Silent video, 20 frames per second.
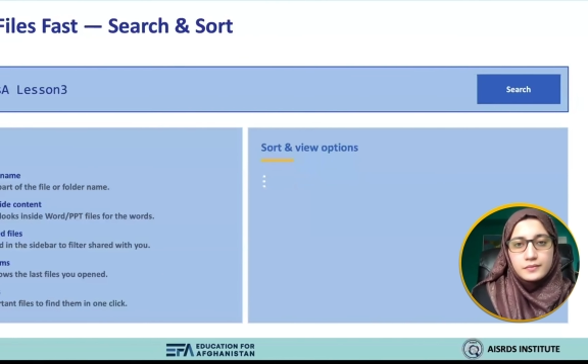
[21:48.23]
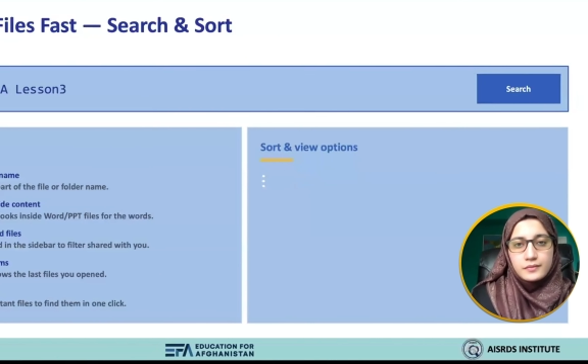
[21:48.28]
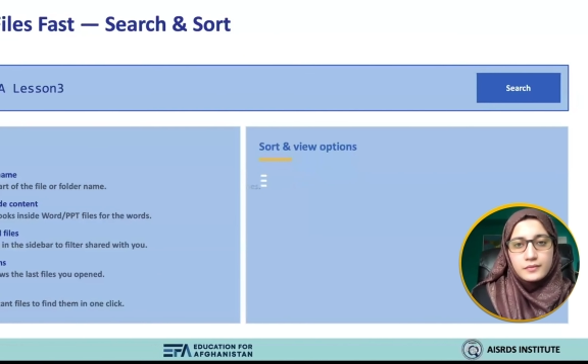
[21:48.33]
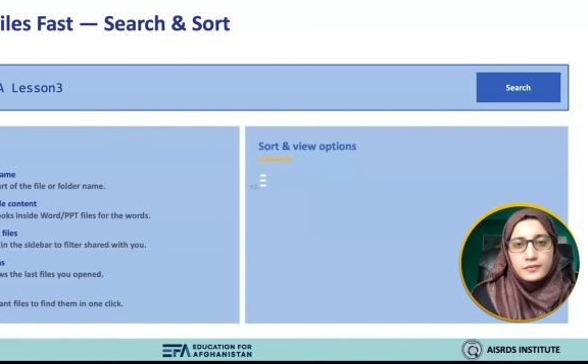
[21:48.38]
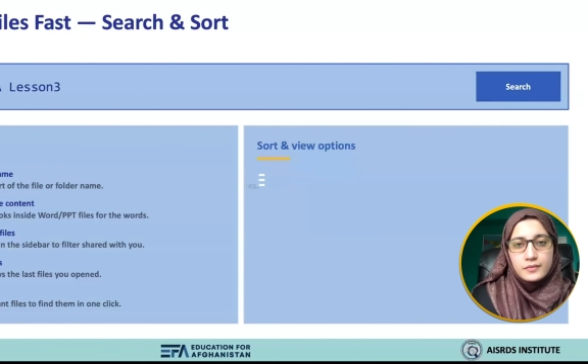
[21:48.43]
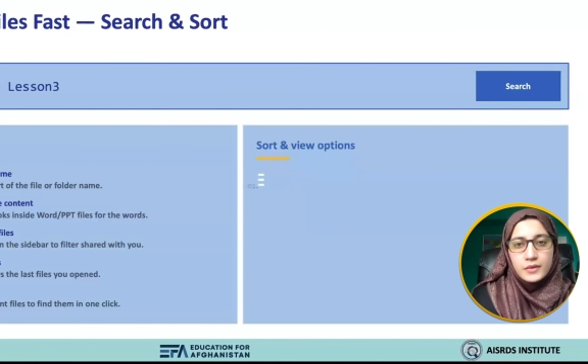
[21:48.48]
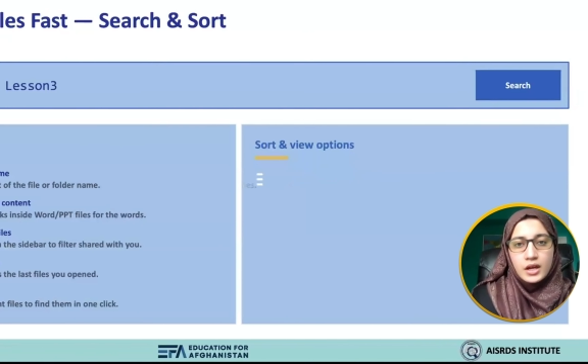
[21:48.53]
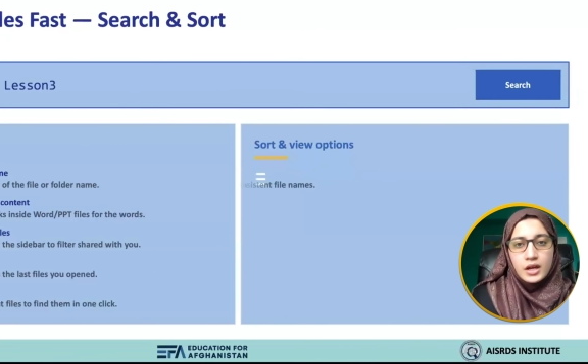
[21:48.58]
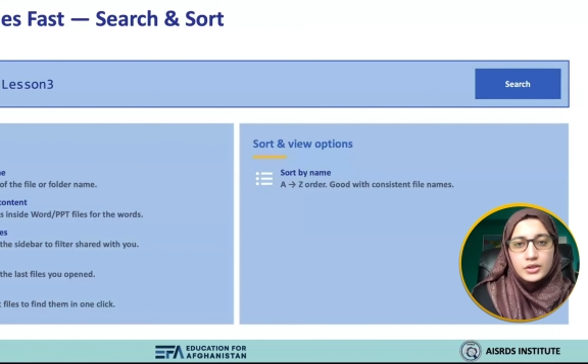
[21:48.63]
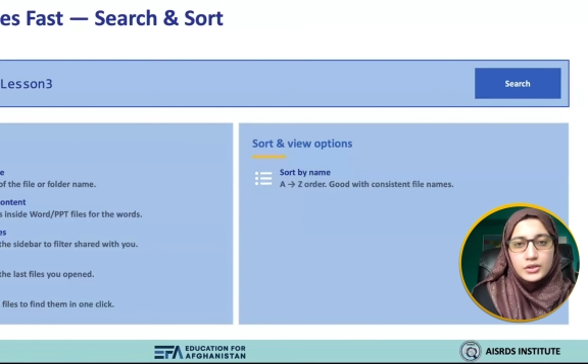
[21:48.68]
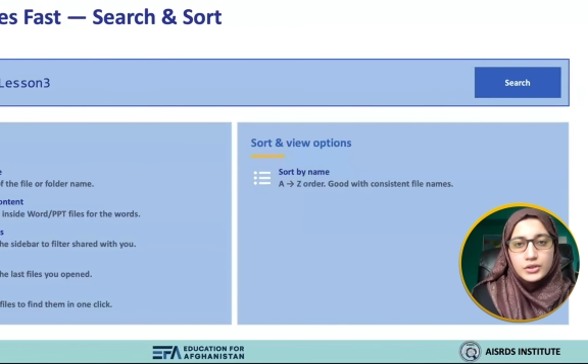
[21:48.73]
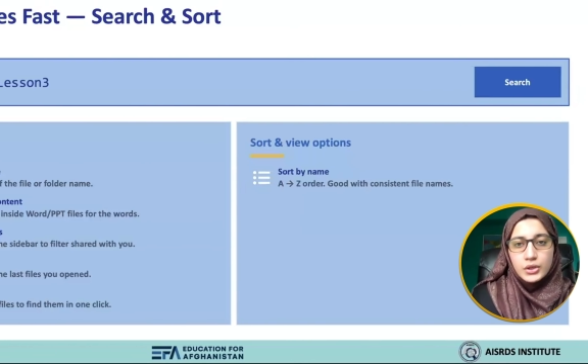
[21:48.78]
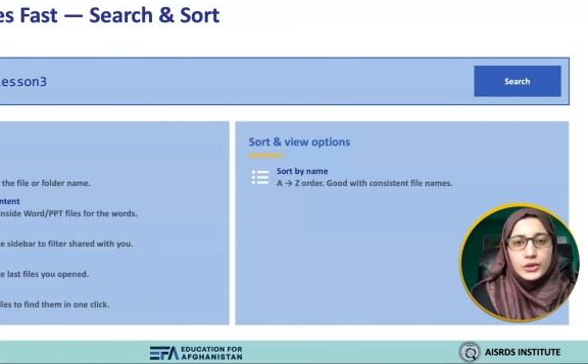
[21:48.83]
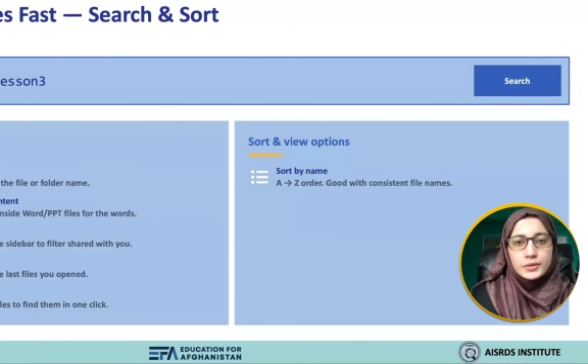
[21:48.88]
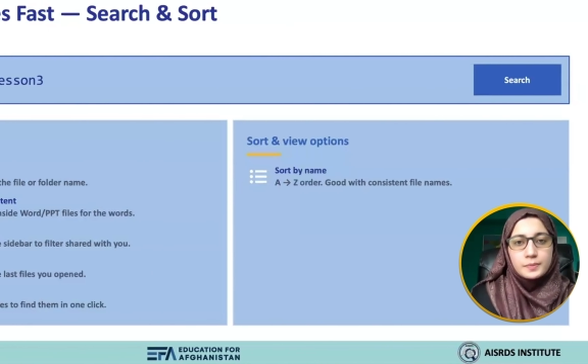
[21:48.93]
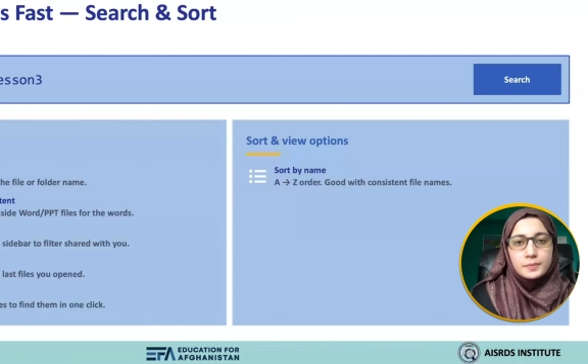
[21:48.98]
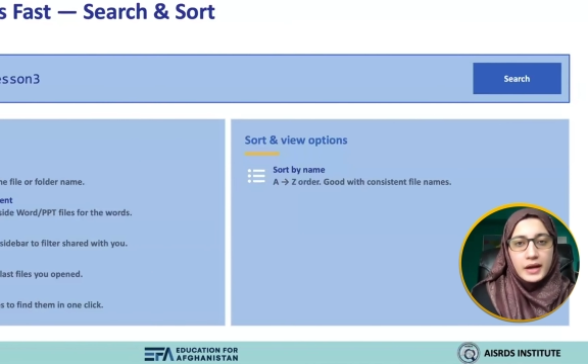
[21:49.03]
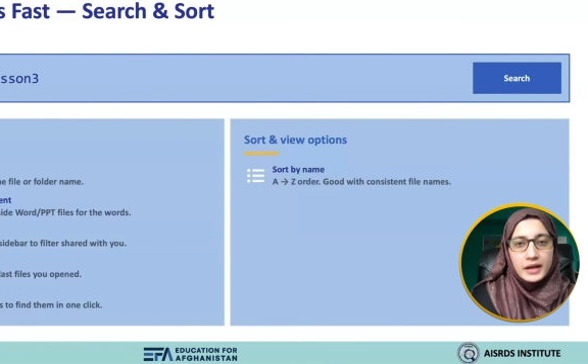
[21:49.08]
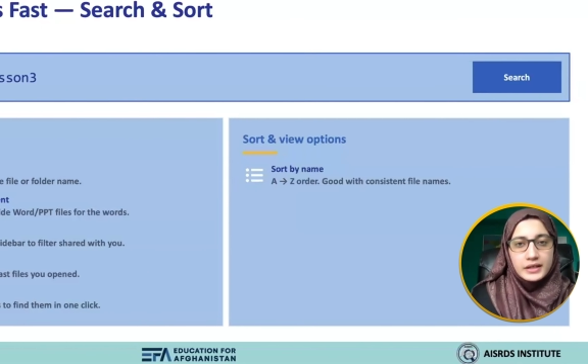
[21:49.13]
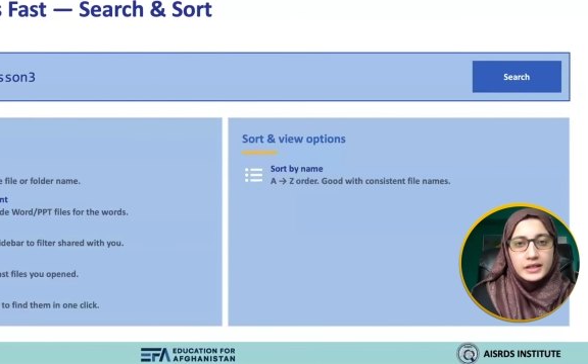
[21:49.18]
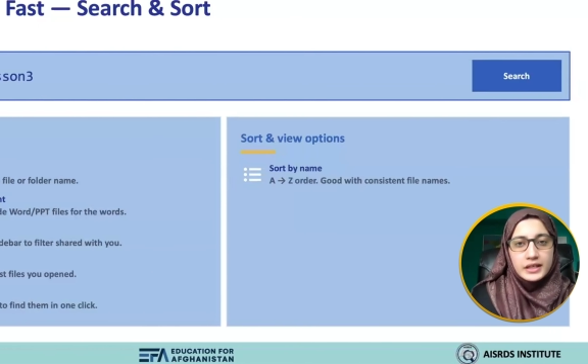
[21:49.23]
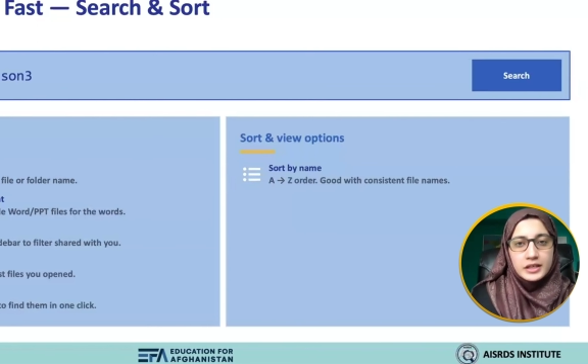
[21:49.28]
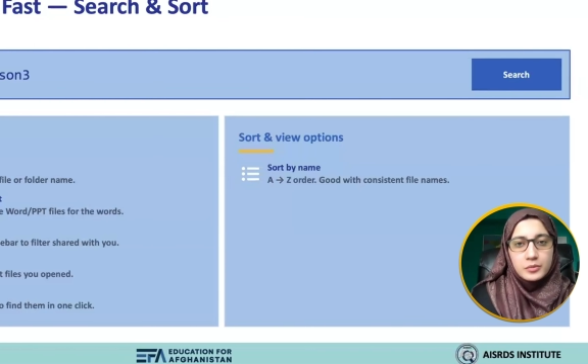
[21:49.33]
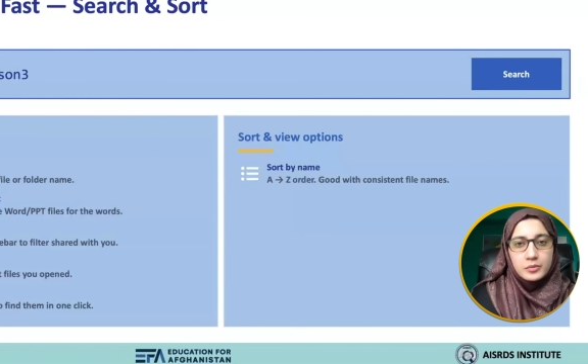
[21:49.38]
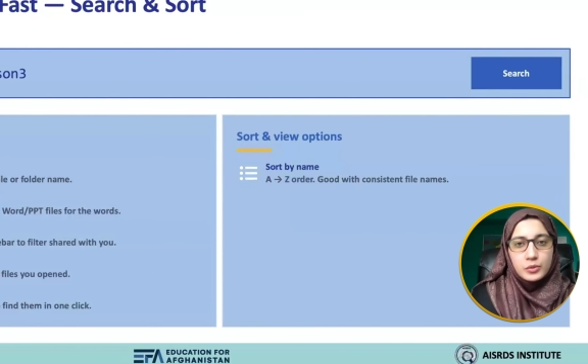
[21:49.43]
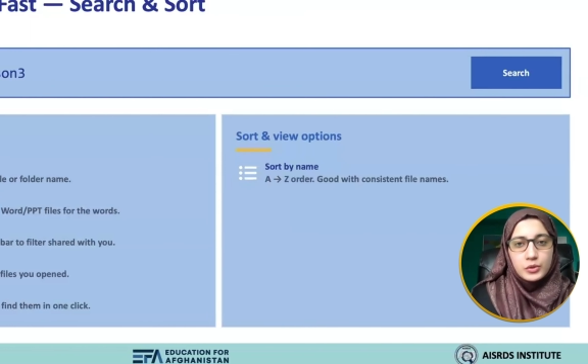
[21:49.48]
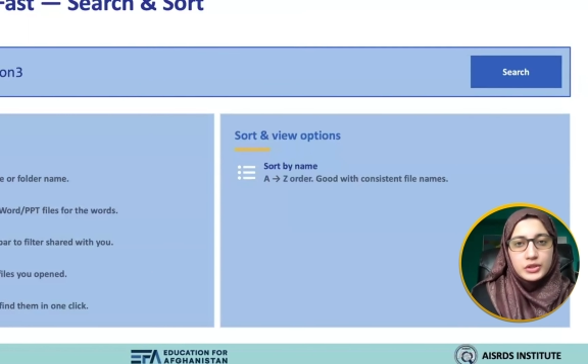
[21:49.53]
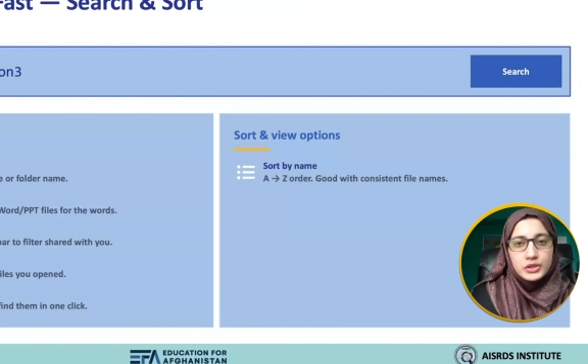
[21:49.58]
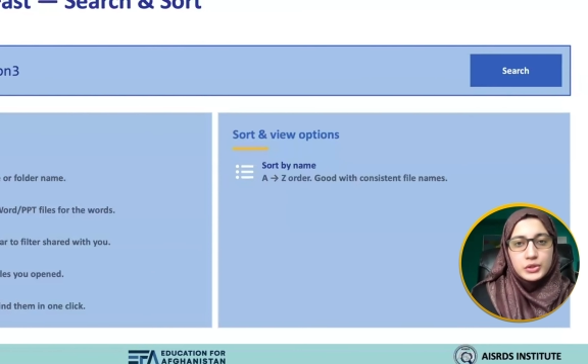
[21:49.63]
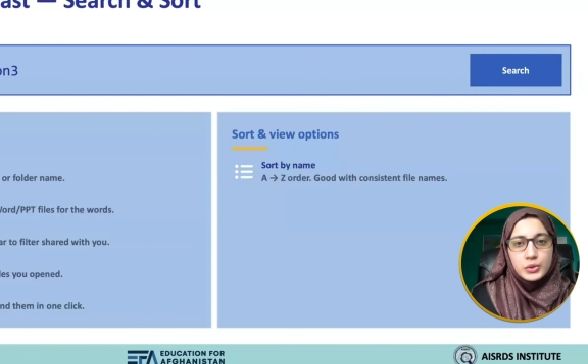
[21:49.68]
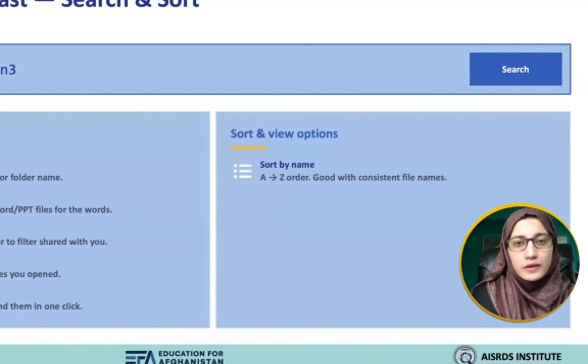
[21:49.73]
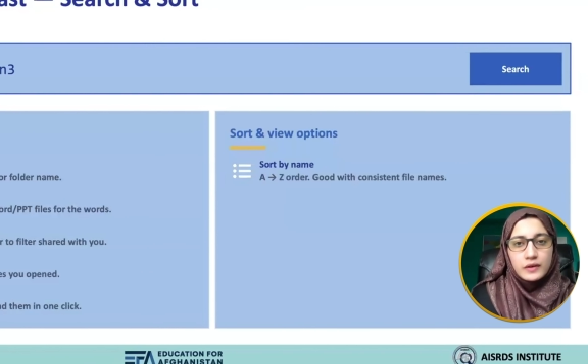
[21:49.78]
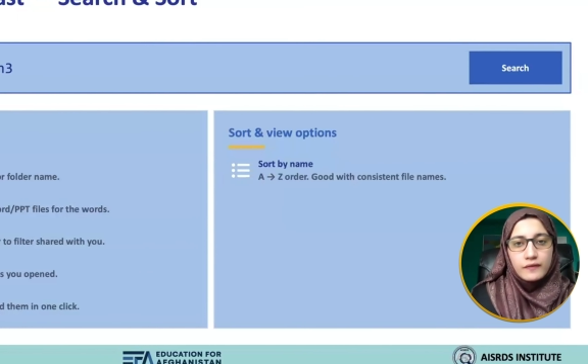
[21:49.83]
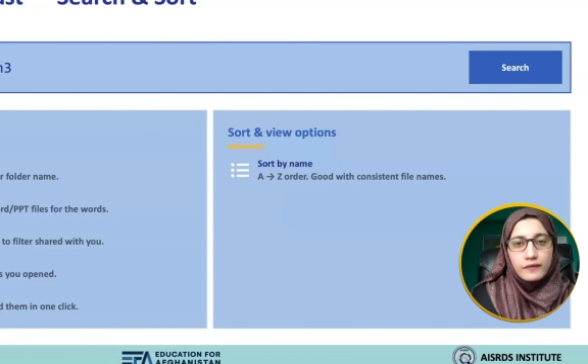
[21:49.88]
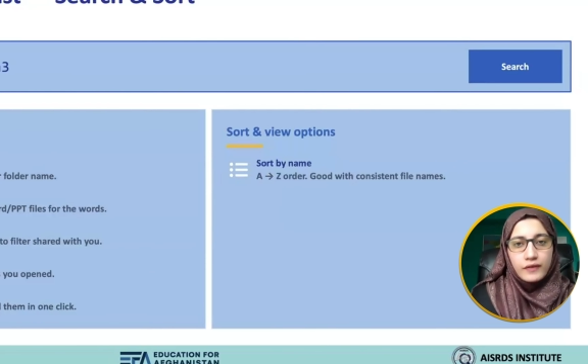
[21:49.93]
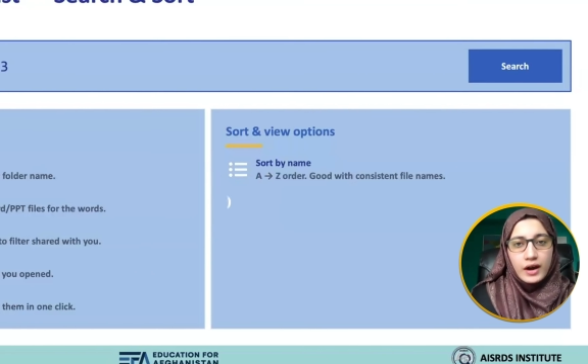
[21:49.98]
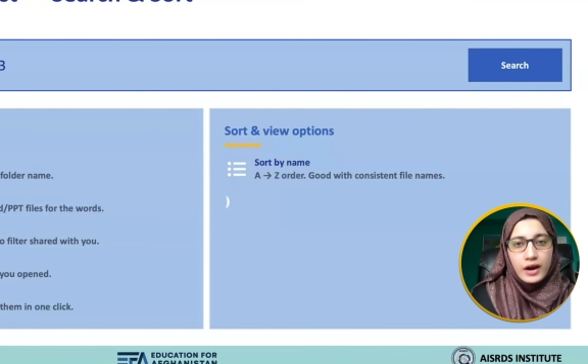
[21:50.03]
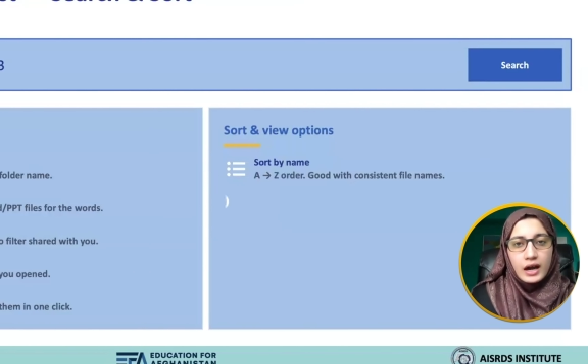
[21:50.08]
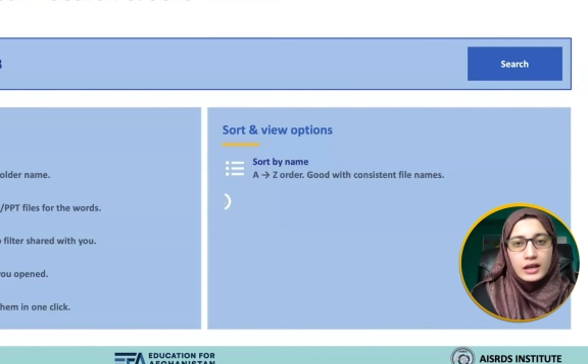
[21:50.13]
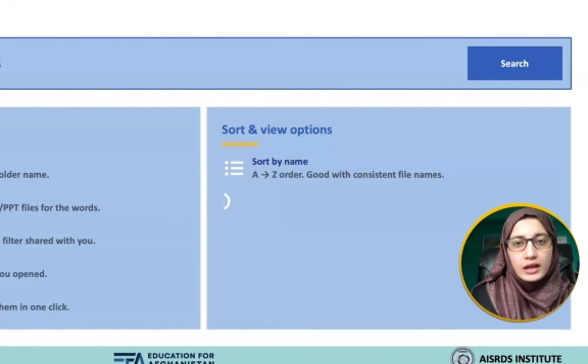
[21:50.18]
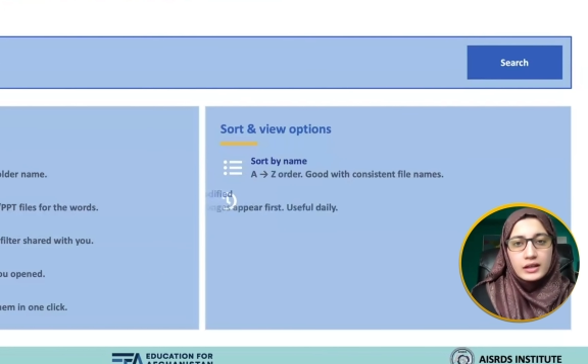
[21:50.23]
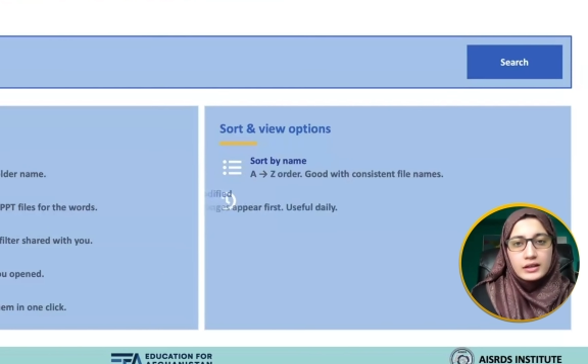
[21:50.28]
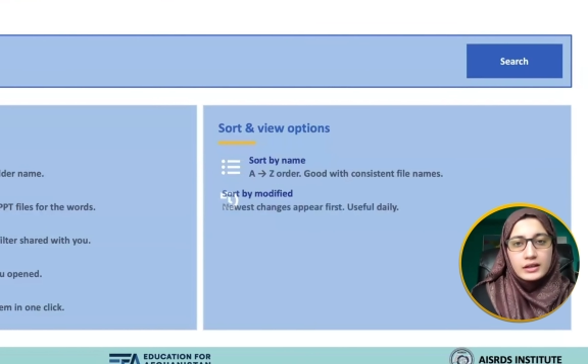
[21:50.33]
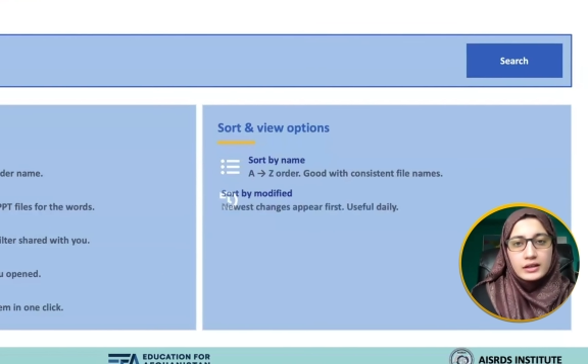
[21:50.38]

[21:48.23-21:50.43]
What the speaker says: Sort by name when your file names